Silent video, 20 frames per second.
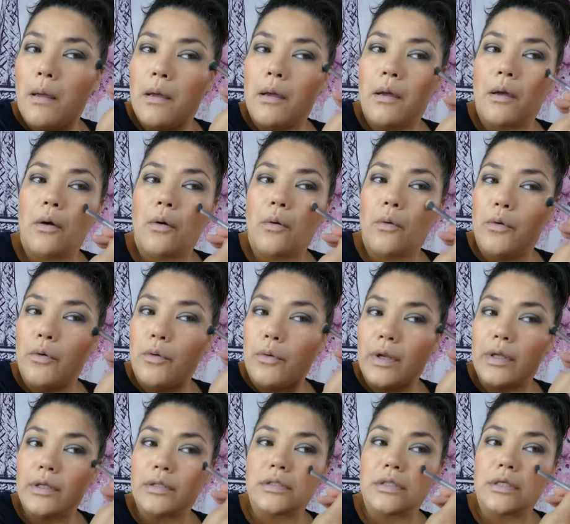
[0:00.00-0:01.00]
go
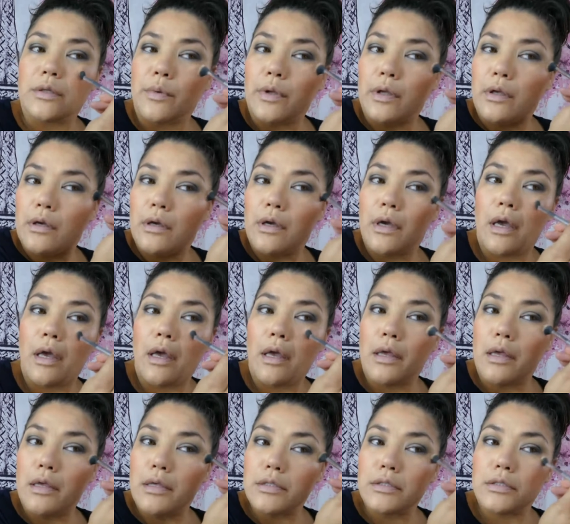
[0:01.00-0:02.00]
crazy,
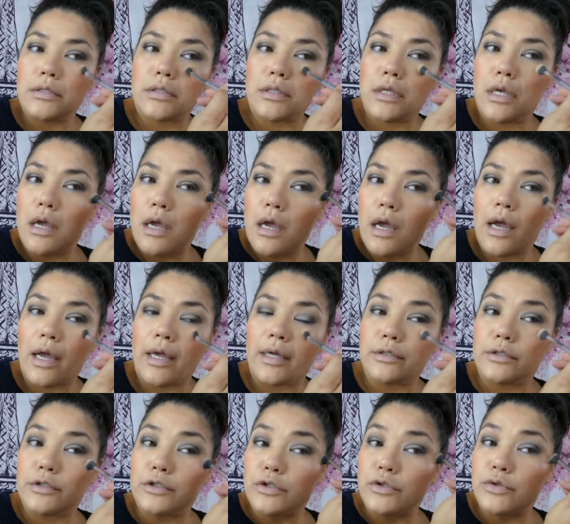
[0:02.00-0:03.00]
because I
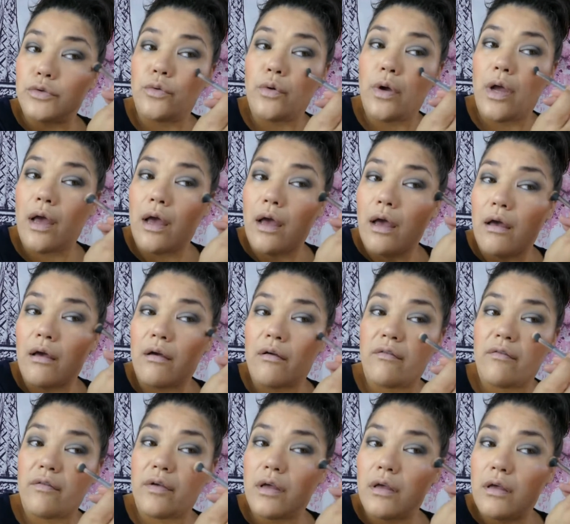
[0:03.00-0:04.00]
do have,
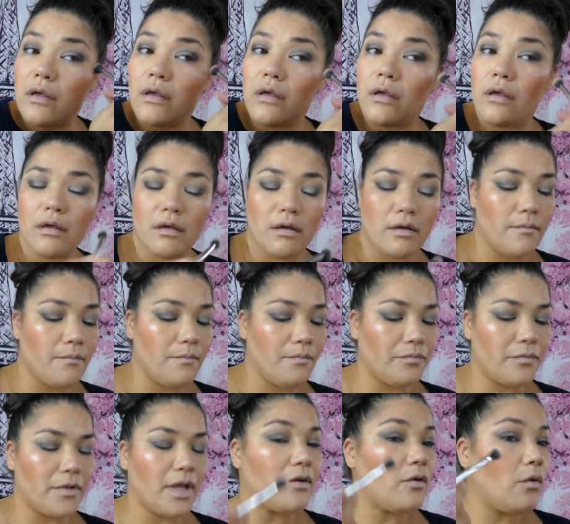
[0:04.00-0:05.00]

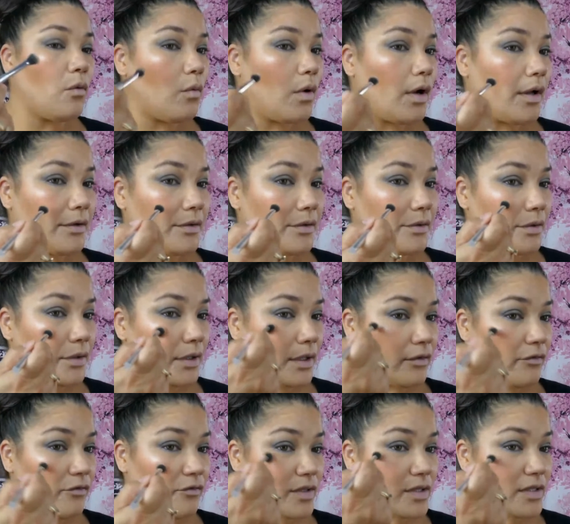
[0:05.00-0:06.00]
I don't want to
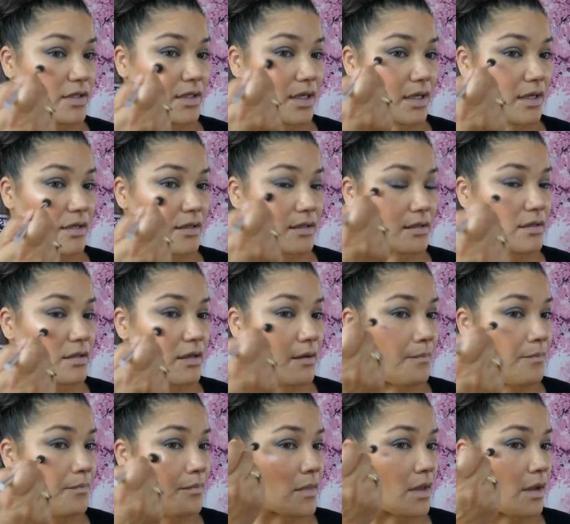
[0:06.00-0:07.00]
emphasize
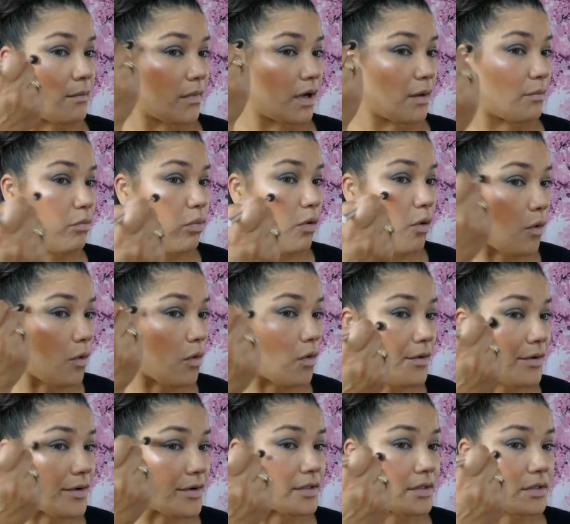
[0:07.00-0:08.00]
my
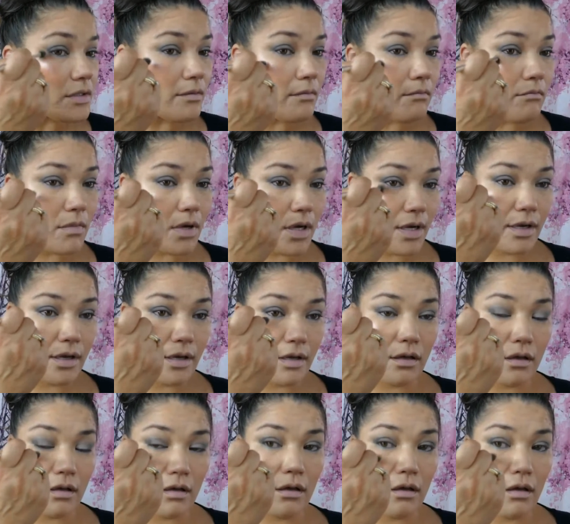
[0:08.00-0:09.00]
pores,
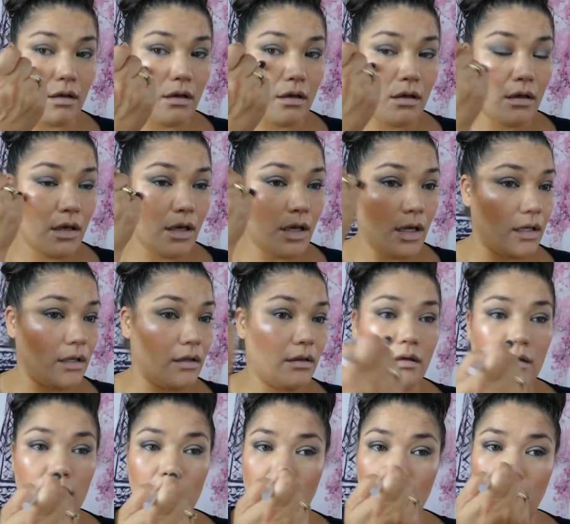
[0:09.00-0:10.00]
my
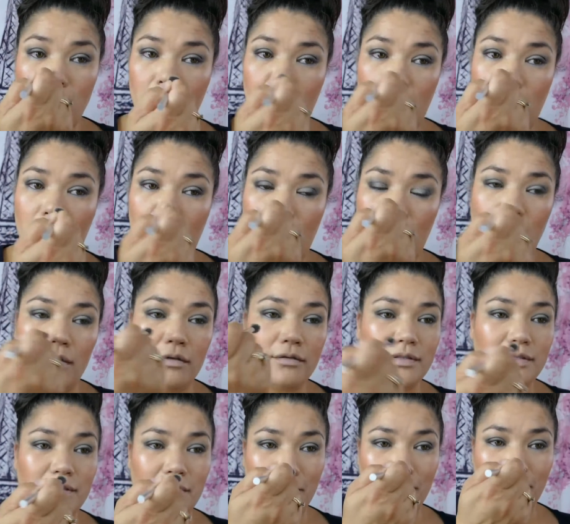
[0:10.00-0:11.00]
anything.
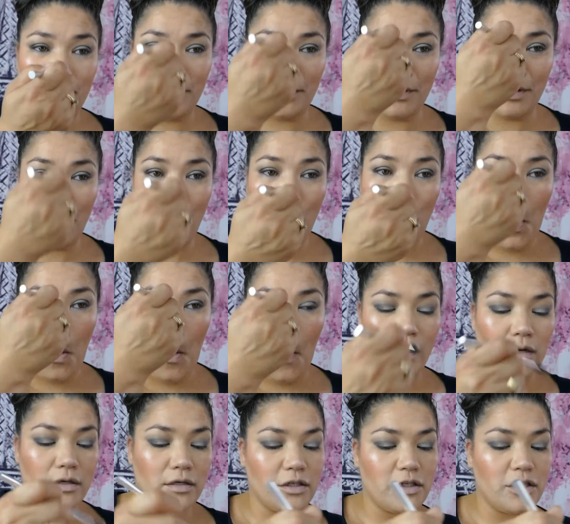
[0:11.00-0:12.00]
So
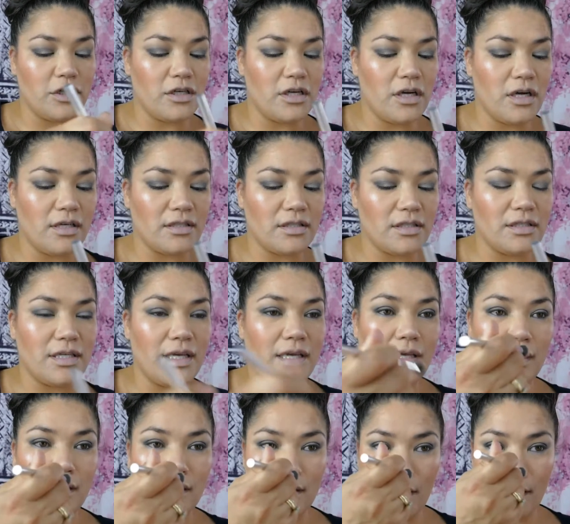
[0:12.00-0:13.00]
just
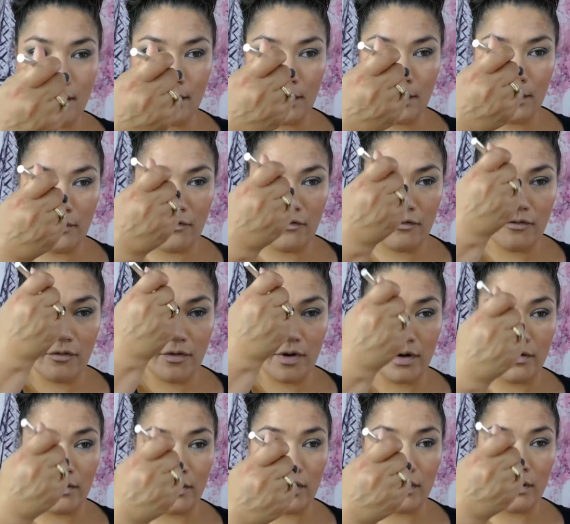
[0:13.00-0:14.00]
taking that
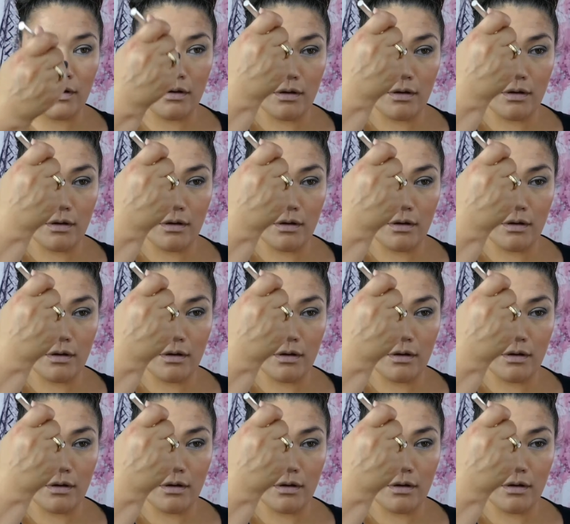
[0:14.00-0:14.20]
very